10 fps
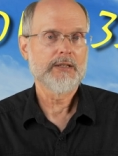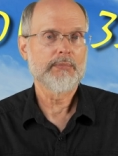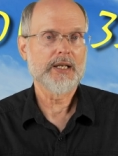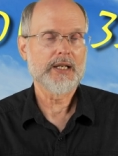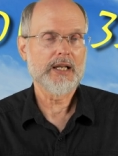
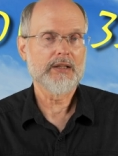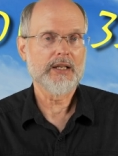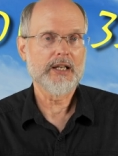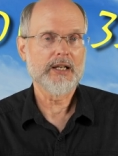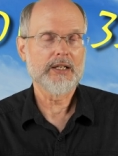but I,
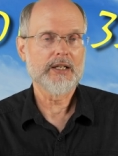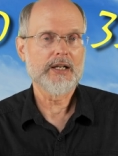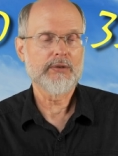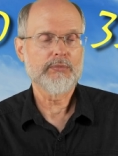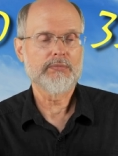I,
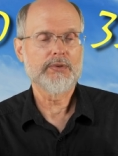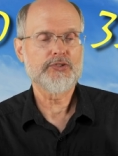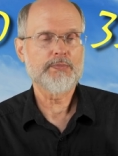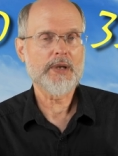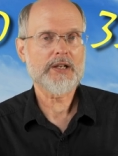I
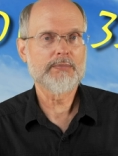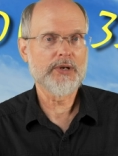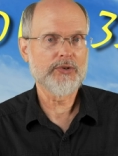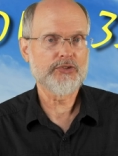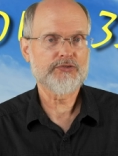respect
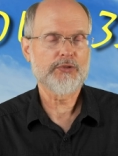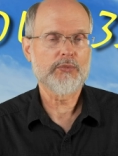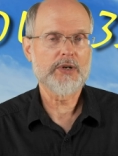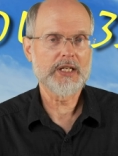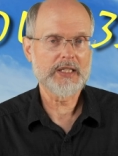Moses for
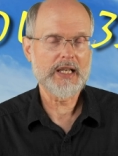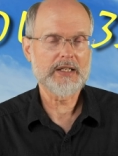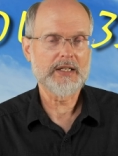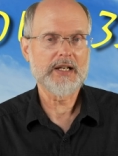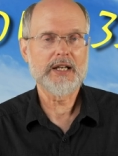wanting that,
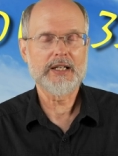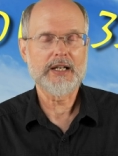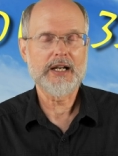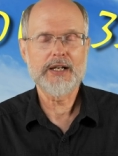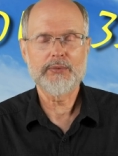and I,
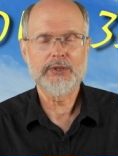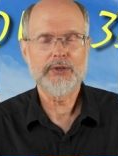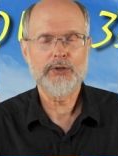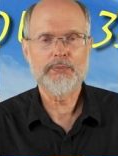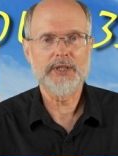I would
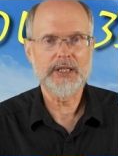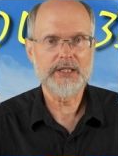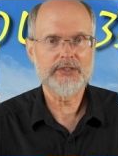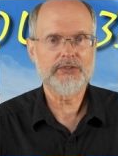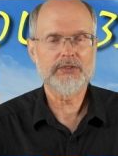hope that
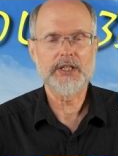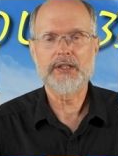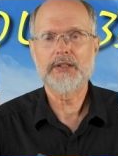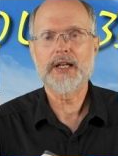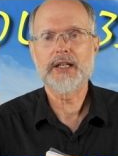it's that
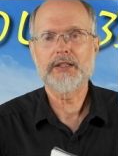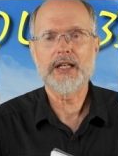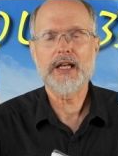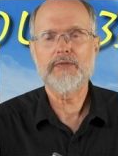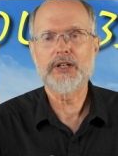I could
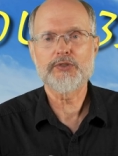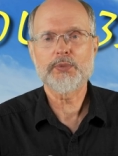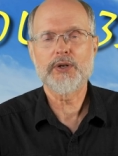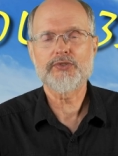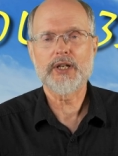have an
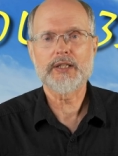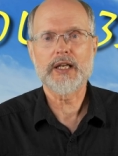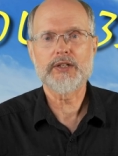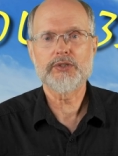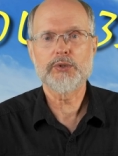experience like
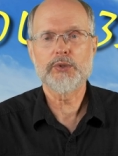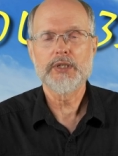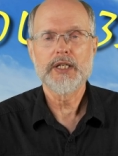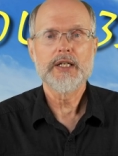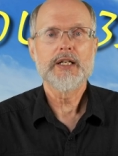that
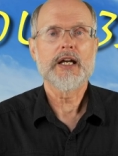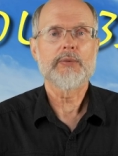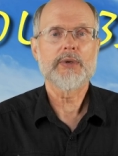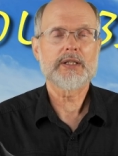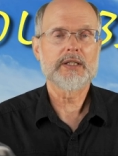too. I
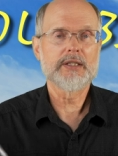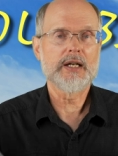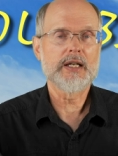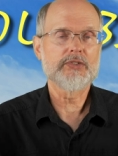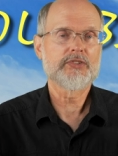
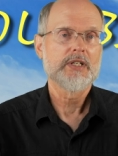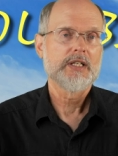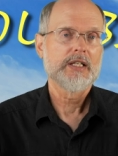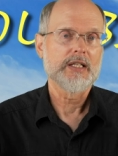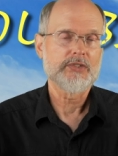recognize
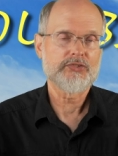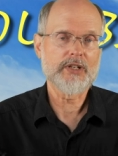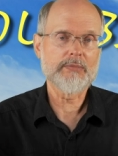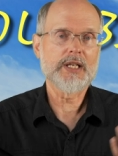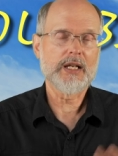that
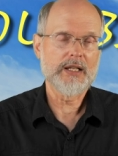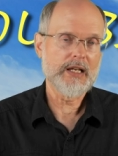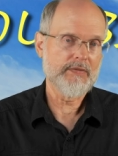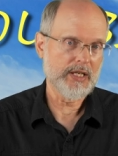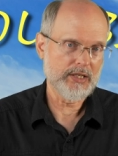someday I'll
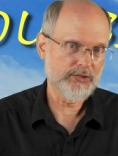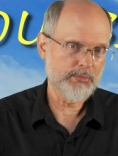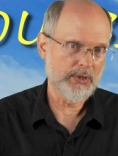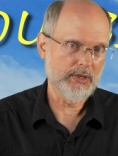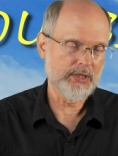have that
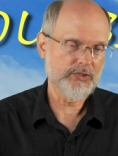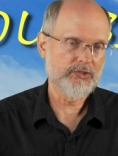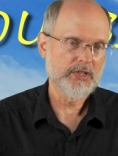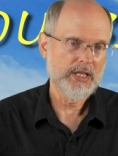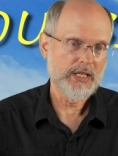
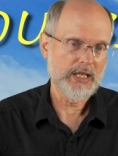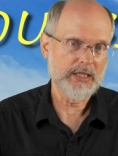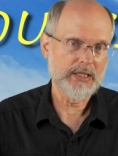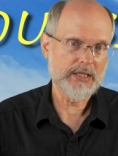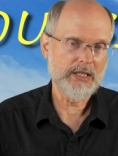experience
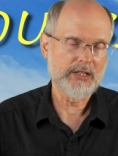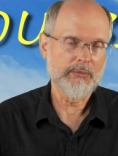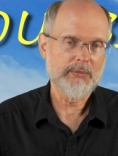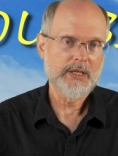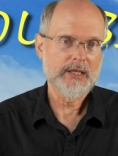in the
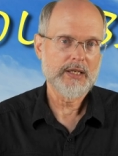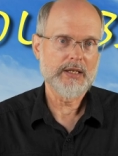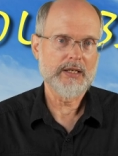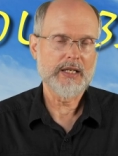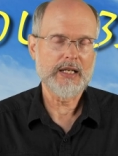kingdom
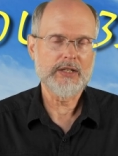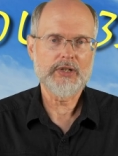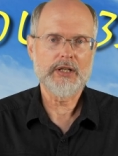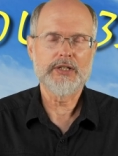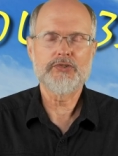uh, as
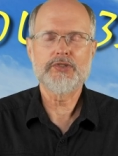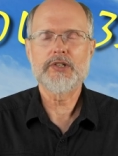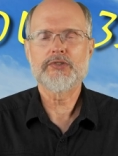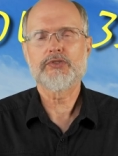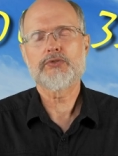I let Jesus